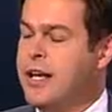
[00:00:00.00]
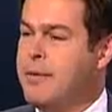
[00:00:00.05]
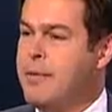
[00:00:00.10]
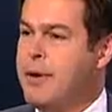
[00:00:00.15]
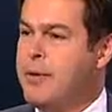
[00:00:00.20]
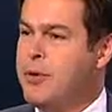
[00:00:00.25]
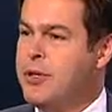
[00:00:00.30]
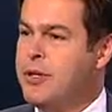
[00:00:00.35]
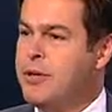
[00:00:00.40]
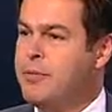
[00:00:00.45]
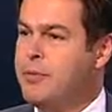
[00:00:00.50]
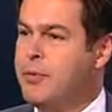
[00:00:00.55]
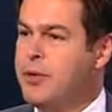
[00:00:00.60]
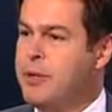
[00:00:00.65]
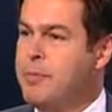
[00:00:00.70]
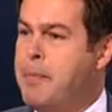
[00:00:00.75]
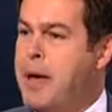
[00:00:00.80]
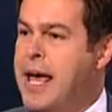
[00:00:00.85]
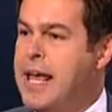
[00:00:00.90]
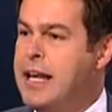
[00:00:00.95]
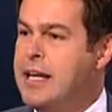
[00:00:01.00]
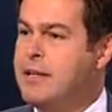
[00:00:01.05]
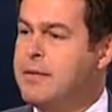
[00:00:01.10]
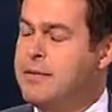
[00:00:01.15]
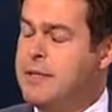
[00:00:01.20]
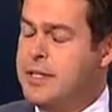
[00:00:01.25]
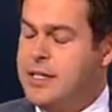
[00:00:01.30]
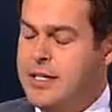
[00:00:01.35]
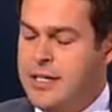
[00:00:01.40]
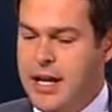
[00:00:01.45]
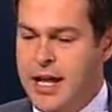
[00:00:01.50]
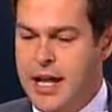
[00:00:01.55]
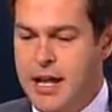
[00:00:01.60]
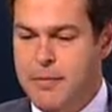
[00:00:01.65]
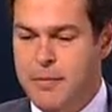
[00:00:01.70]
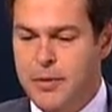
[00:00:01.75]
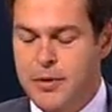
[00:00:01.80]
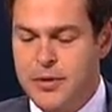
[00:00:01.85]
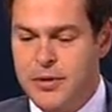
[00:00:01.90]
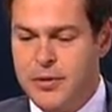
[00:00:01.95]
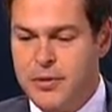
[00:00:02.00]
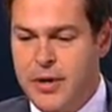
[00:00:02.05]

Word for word: um, with a with a pen. Um,